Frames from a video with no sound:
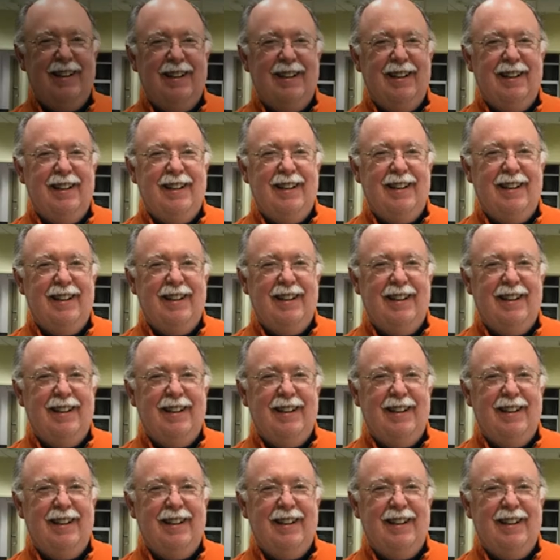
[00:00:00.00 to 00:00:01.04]

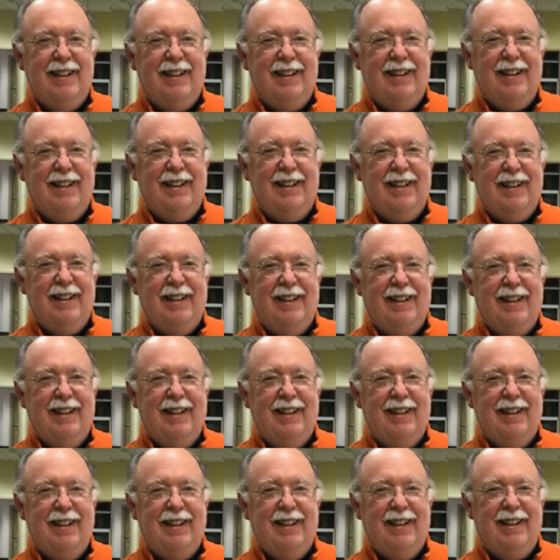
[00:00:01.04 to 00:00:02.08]

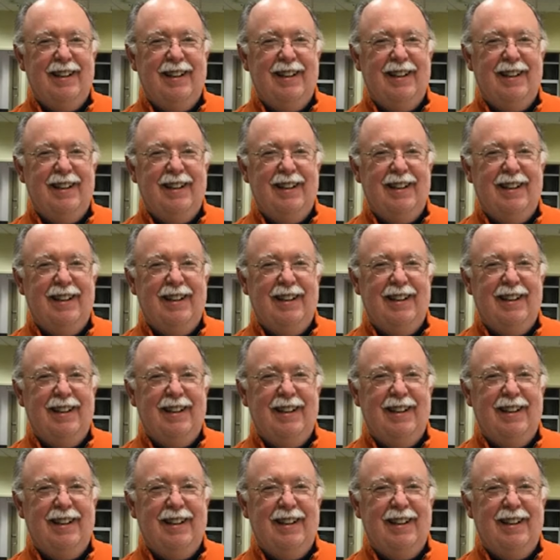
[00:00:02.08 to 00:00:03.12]

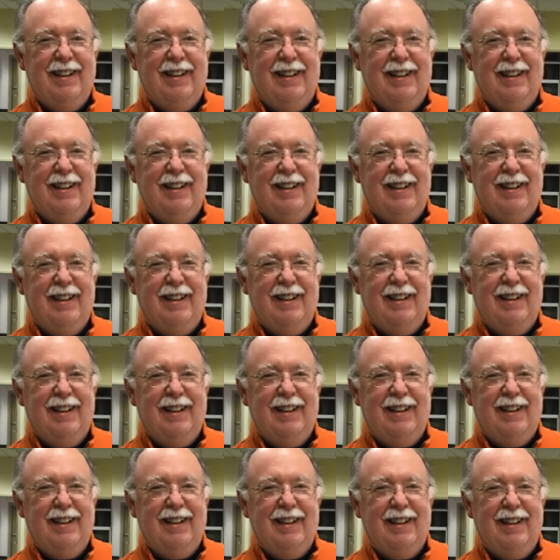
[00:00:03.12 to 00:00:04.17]

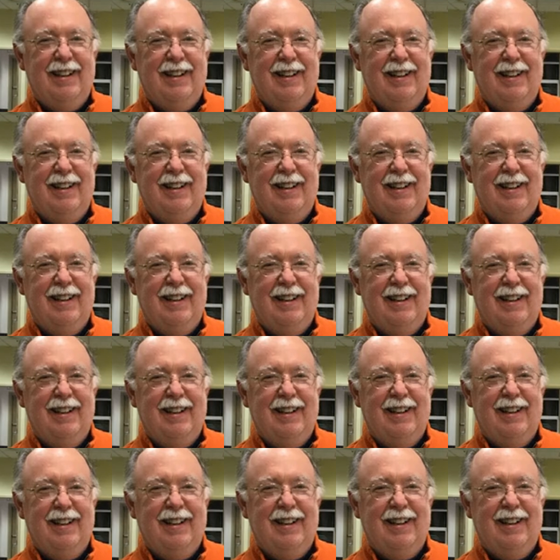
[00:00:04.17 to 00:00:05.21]

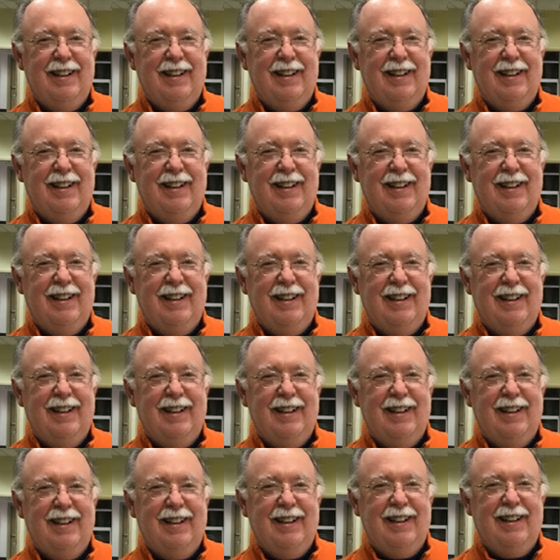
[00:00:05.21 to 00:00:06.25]

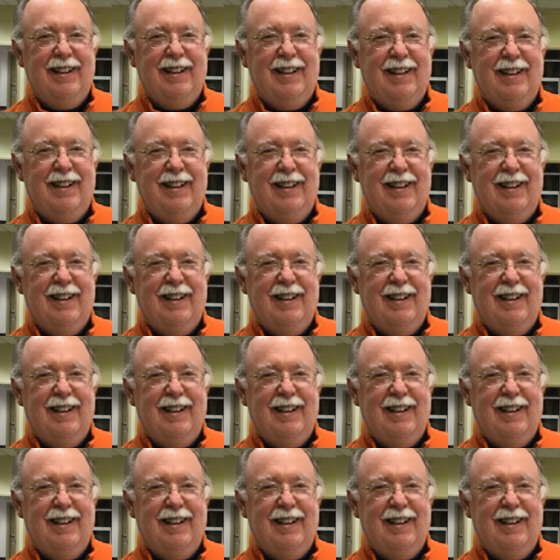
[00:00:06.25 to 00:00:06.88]
This person isn't speaking.